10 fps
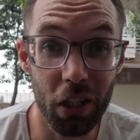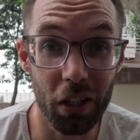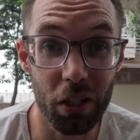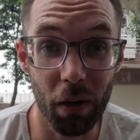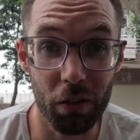
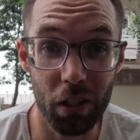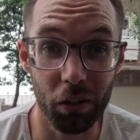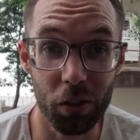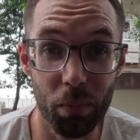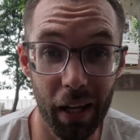adjust my
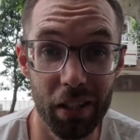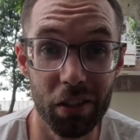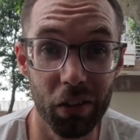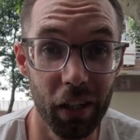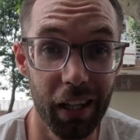results
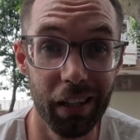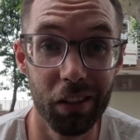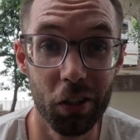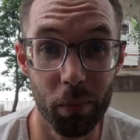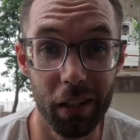based on the heat
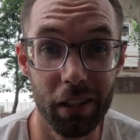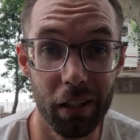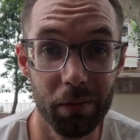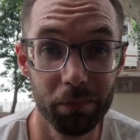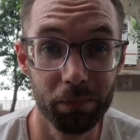and
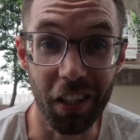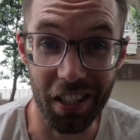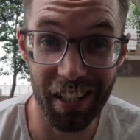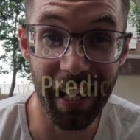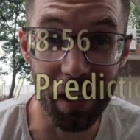humidity. The
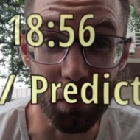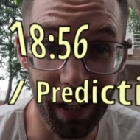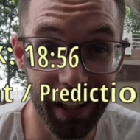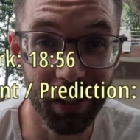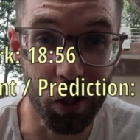same
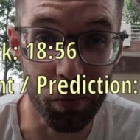heat and